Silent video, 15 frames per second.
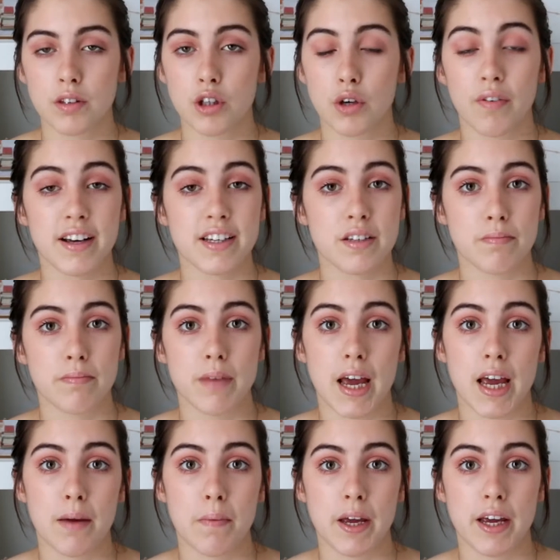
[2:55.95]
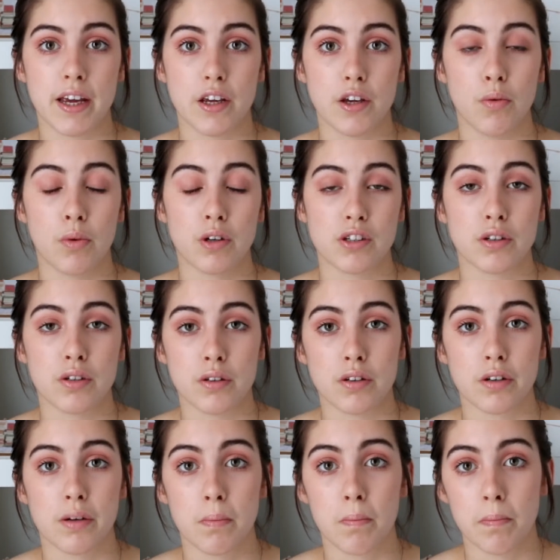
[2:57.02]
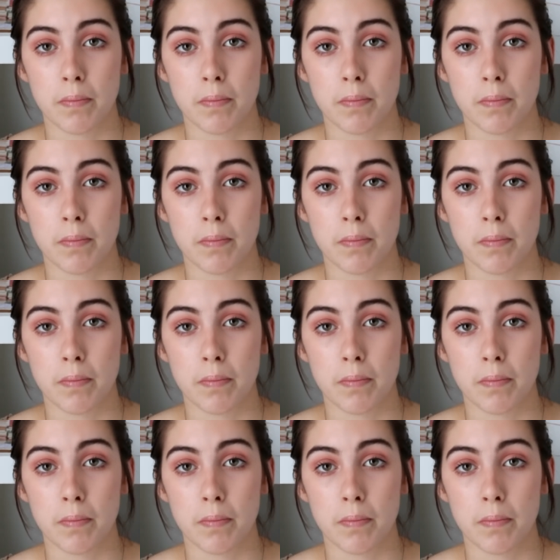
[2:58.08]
Your reason may be you want to